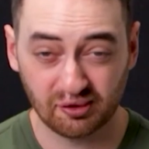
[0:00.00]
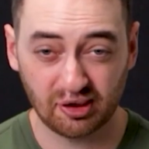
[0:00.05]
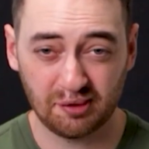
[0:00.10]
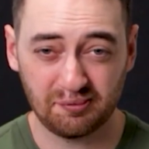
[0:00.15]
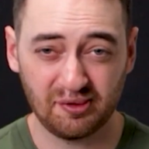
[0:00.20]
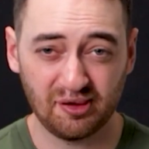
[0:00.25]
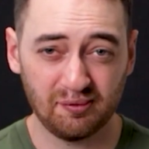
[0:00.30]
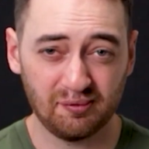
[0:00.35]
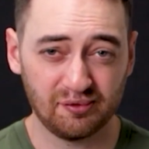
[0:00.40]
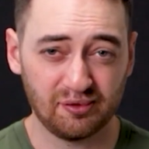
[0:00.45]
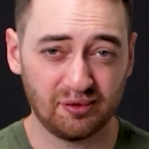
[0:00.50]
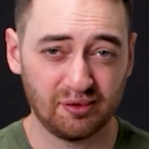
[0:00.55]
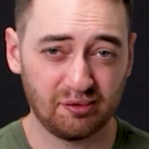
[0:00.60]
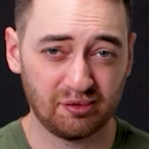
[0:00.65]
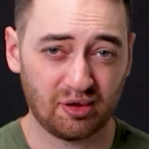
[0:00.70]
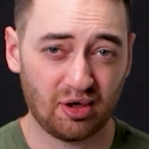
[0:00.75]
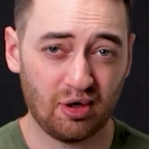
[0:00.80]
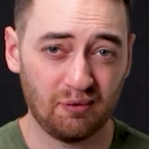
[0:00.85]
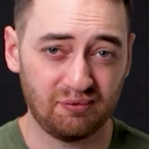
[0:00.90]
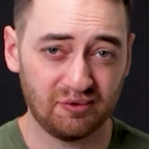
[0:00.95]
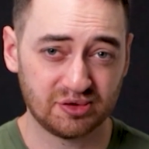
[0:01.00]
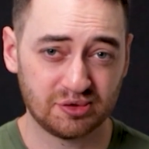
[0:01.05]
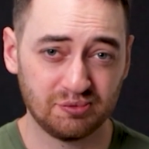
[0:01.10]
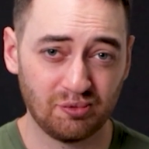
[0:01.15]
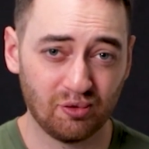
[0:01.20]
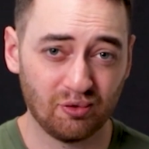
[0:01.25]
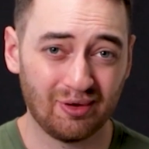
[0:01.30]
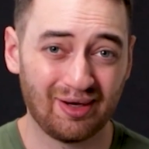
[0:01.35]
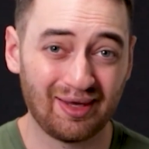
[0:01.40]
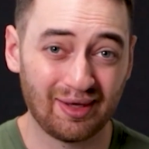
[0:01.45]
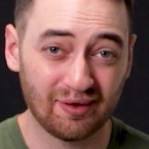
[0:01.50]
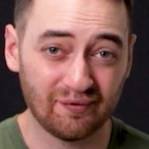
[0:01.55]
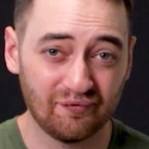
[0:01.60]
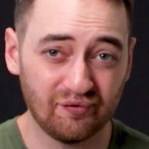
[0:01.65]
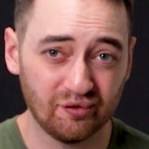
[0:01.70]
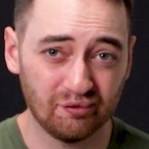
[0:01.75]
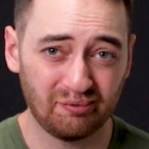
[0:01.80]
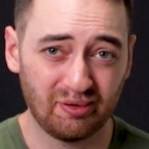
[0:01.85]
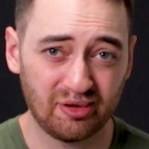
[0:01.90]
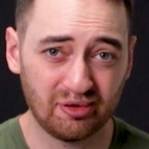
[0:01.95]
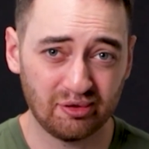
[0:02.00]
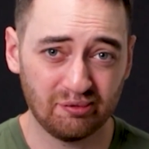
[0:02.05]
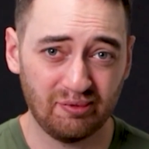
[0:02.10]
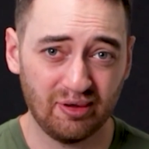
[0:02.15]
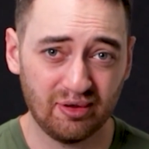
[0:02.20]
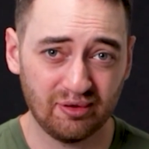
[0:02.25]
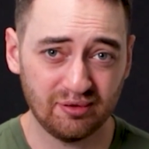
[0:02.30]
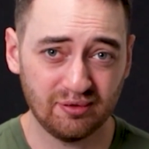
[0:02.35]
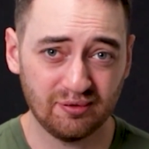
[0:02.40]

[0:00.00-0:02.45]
Would I be able to accomplish more and feel better about